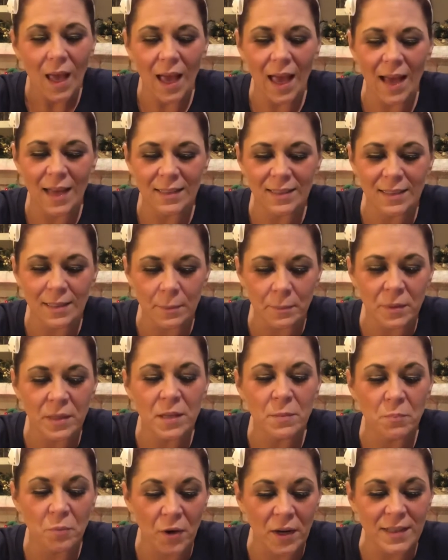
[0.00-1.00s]
as somebody
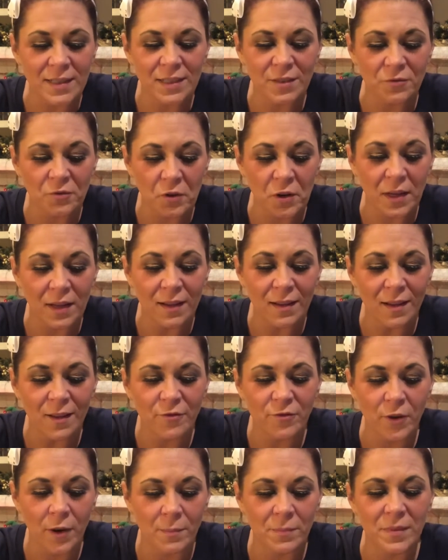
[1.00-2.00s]
breaks free
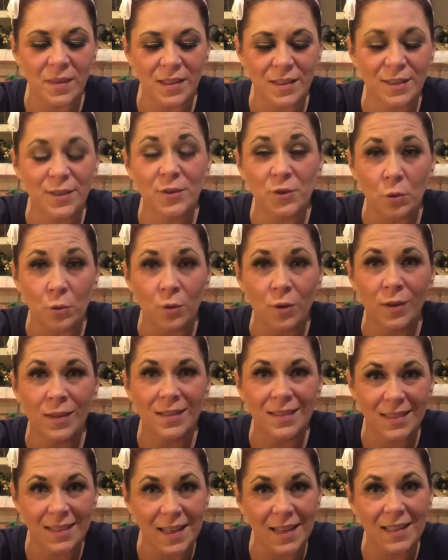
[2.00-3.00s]
from this
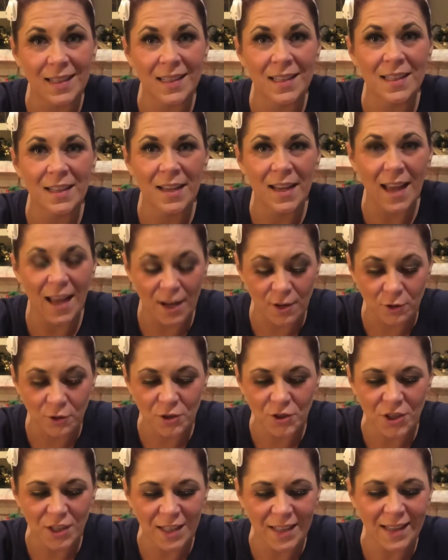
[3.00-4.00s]
soul-sucking
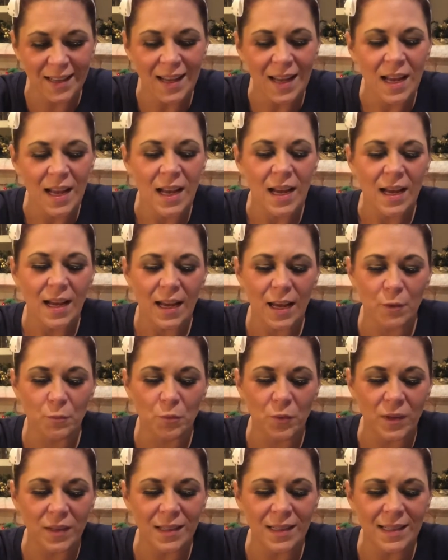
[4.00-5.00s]
energy. It
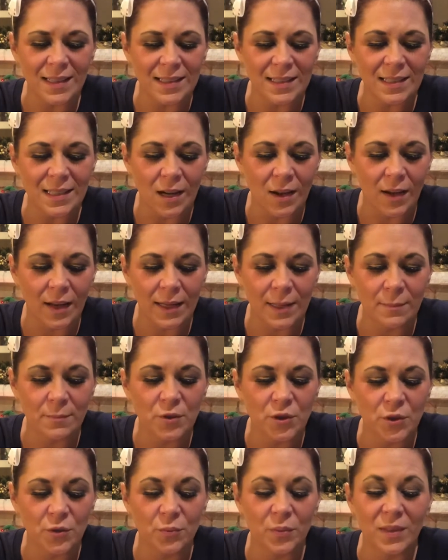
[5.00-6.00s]
really is time
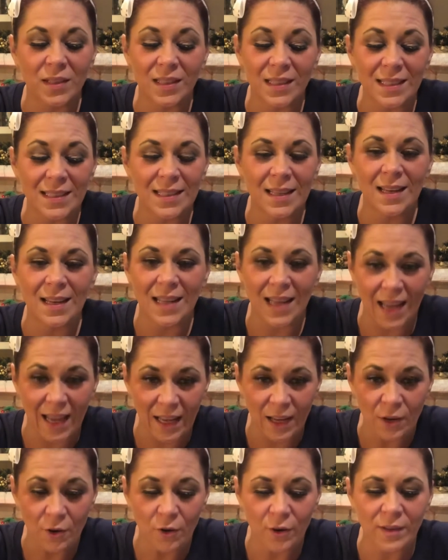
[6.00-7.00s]
to release any
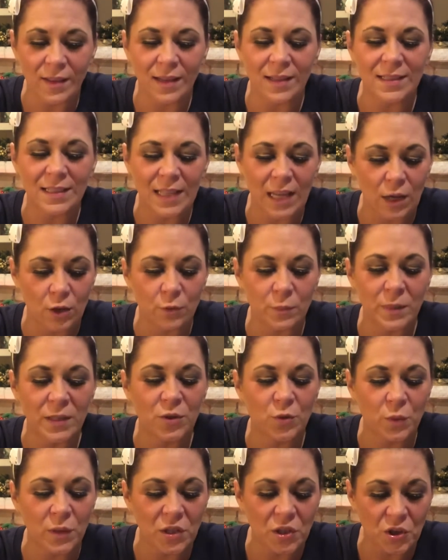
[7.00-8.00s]
anger that is held
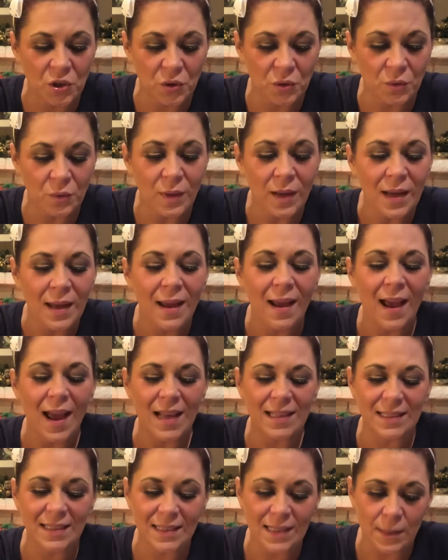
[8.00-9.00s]
between you
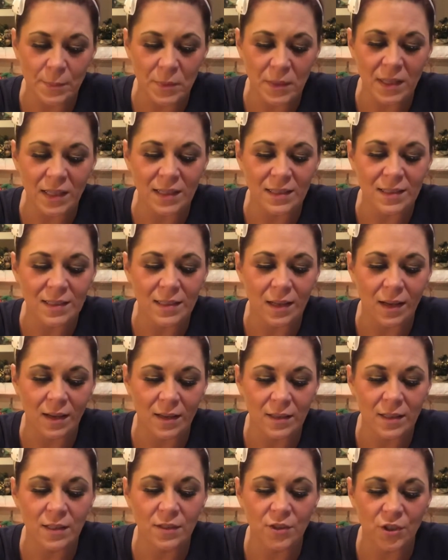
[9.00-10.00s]
and stepping into
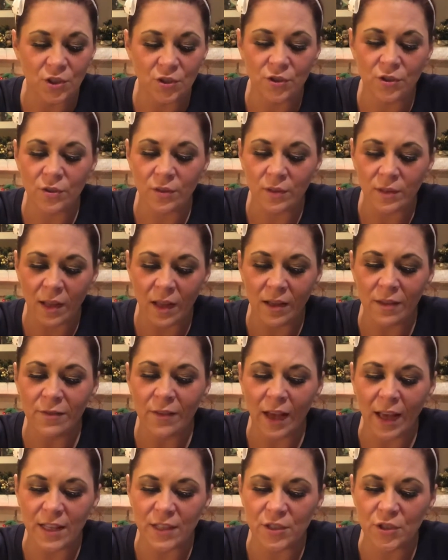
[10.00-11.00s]
unconditional love.
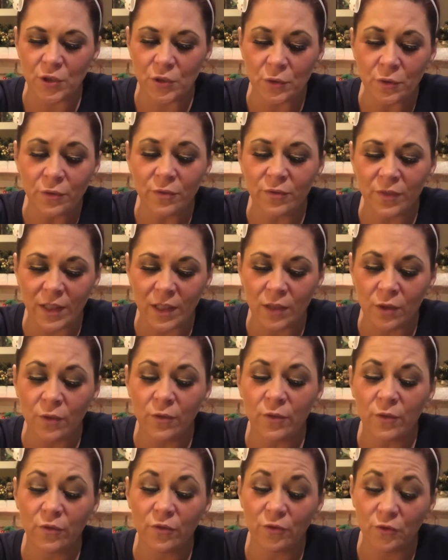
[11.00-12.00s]
I do feel
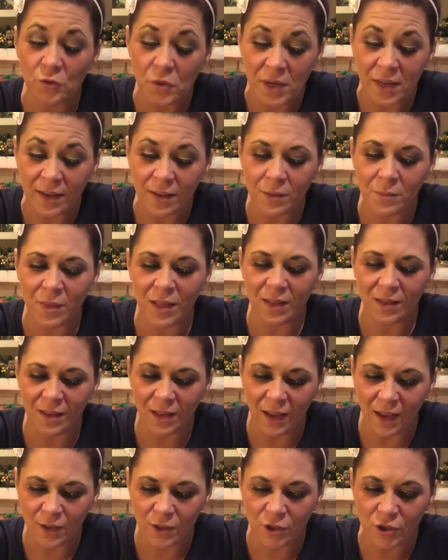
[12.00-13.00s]
freedom in the
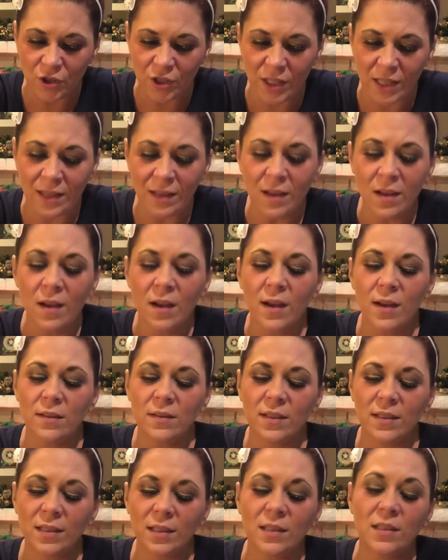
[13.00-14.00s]
energy.
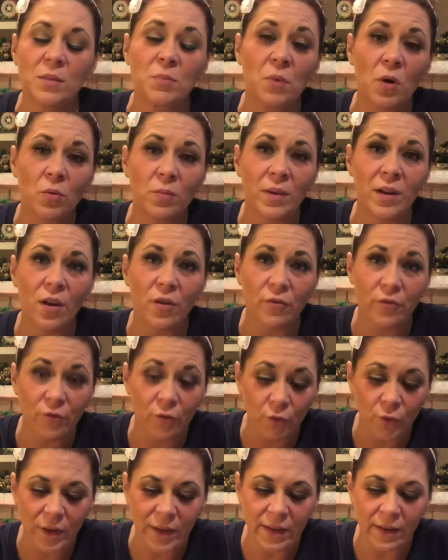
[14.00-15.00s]
This is a moment of
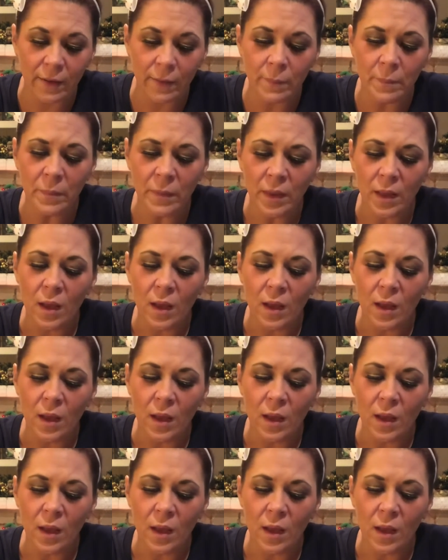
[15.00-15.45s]
freedom.